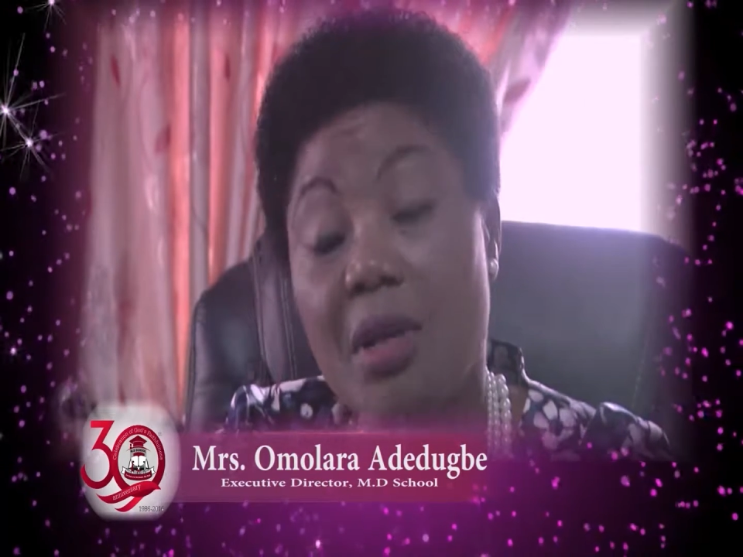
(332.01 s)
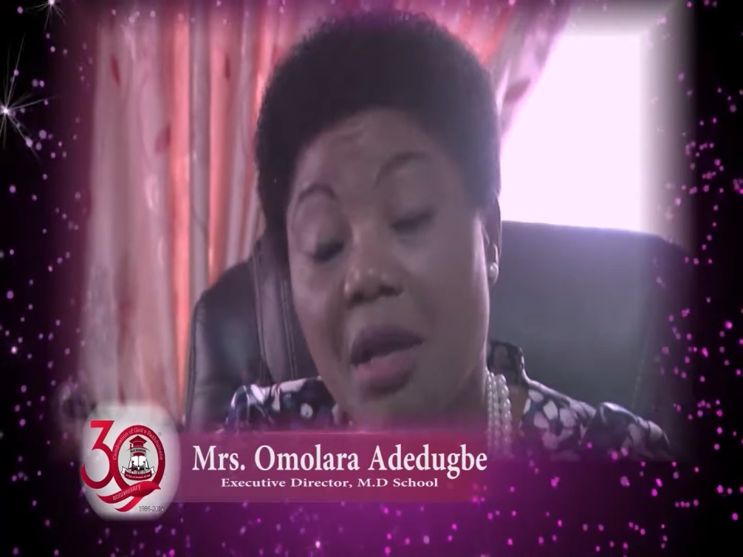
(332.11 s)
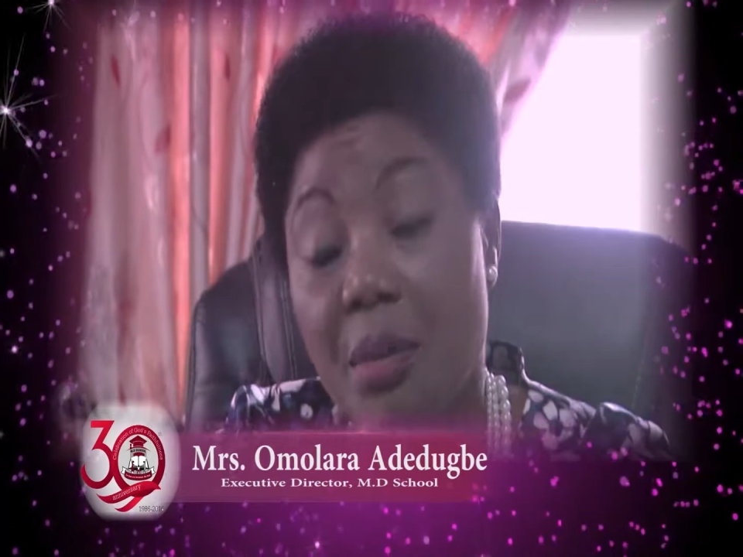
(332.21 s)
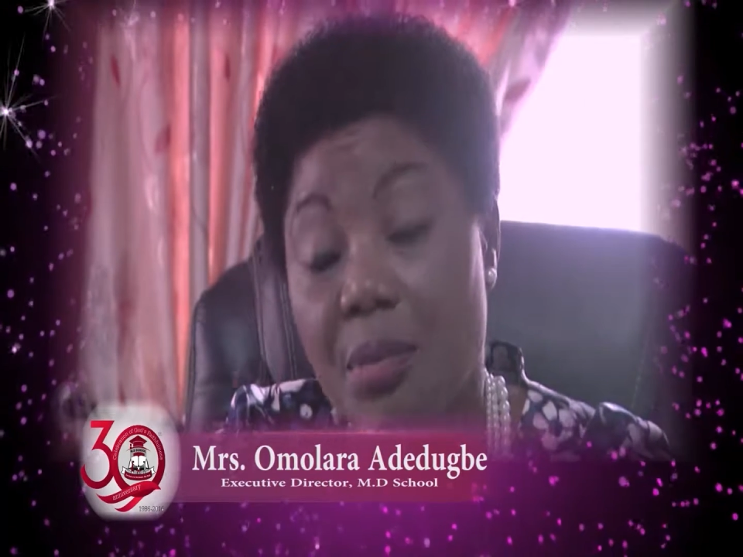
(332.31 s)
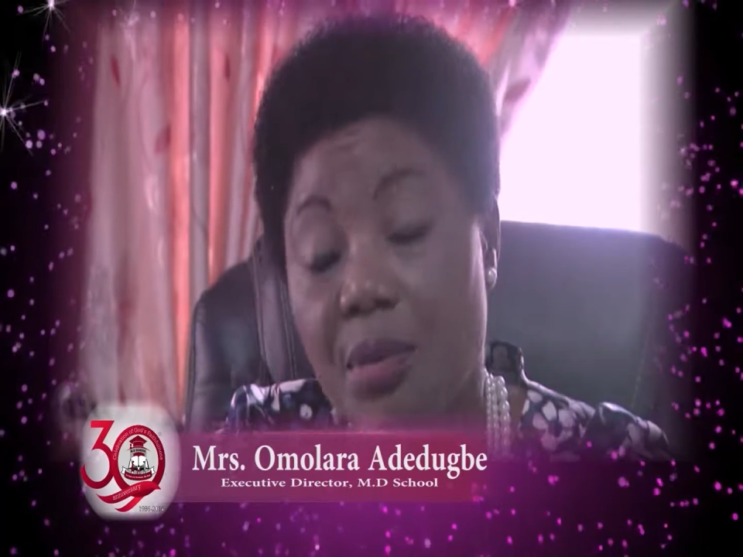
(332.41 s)

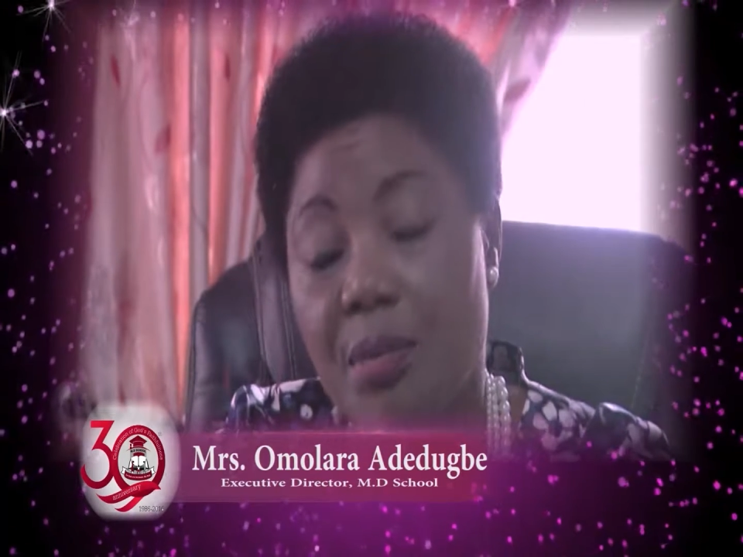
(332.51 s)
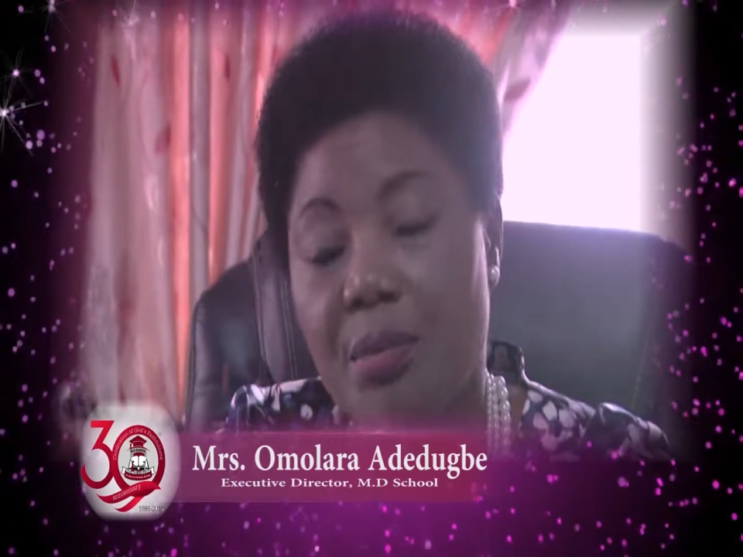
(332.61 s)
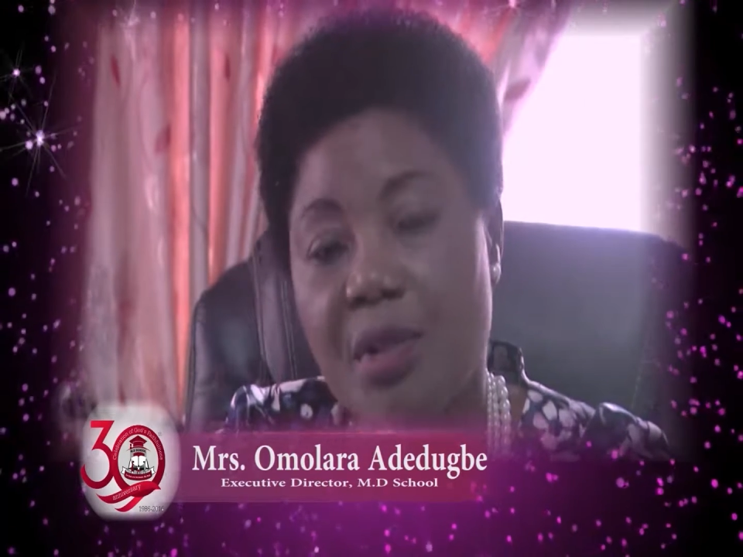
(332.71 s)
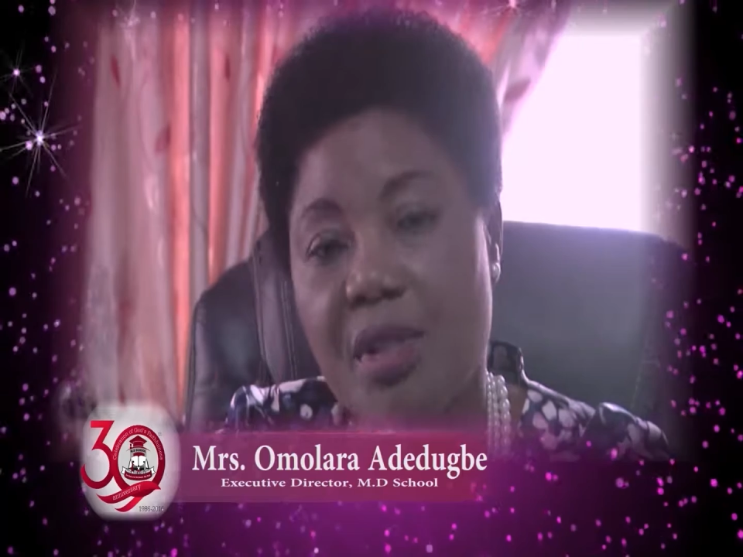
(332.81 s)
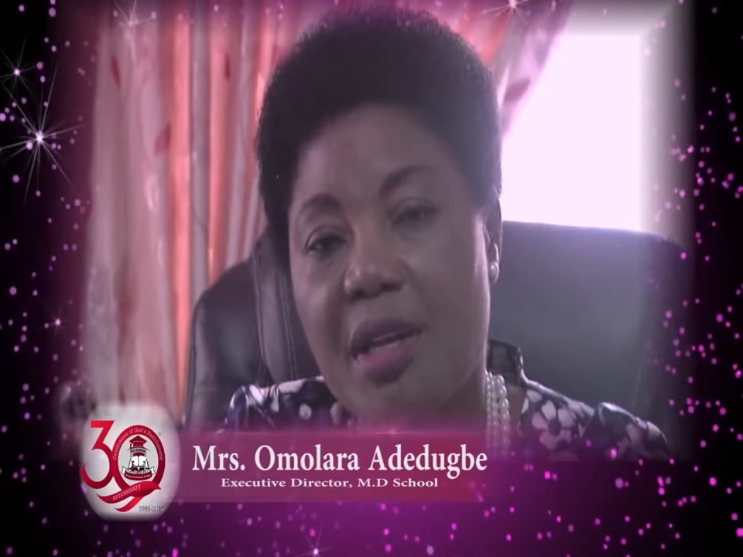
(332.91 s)
April
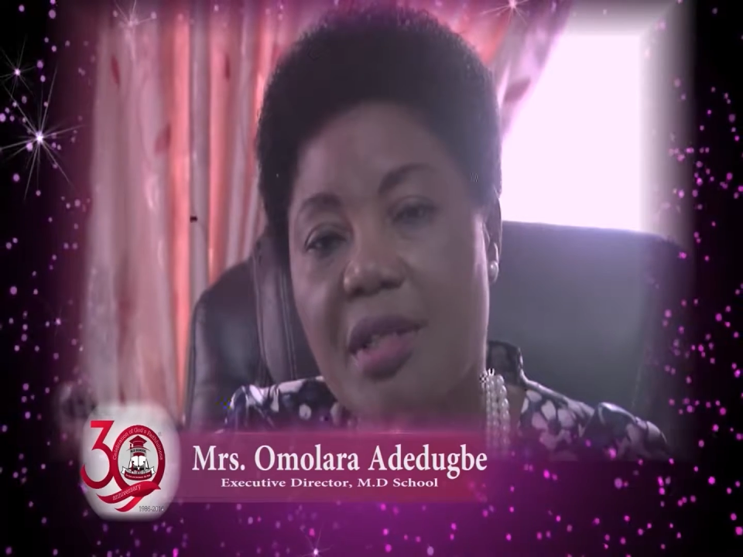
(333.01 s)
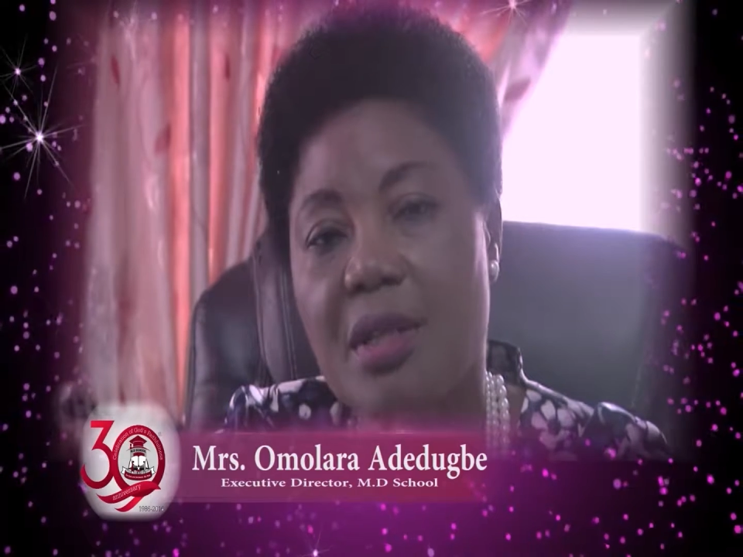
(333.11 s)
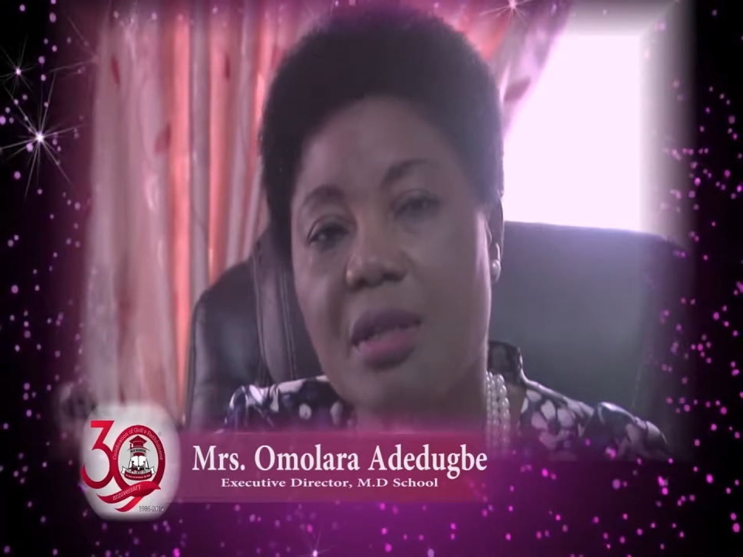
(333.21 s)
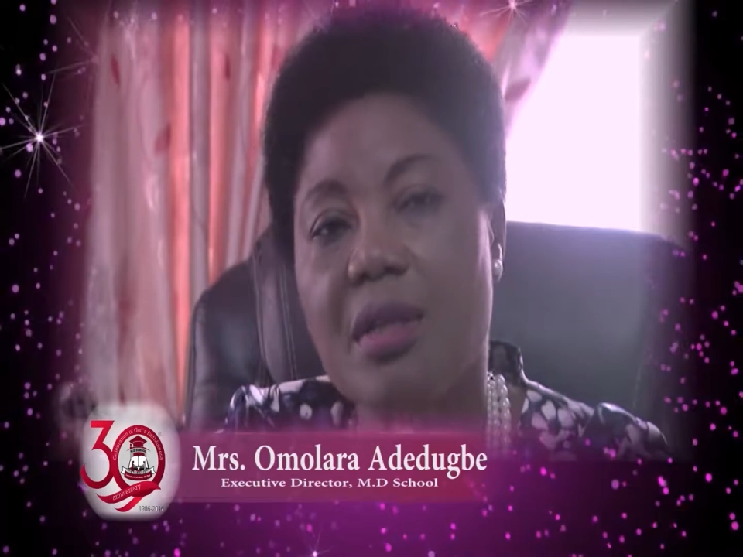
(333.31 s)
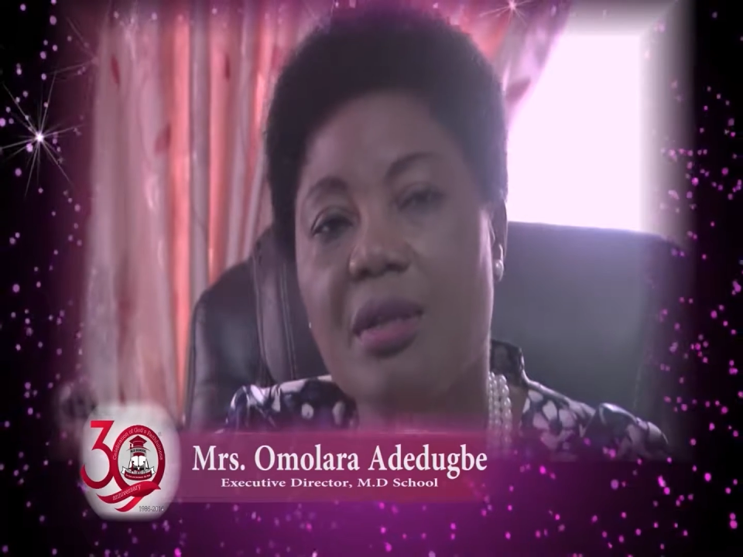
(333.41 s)
precisely,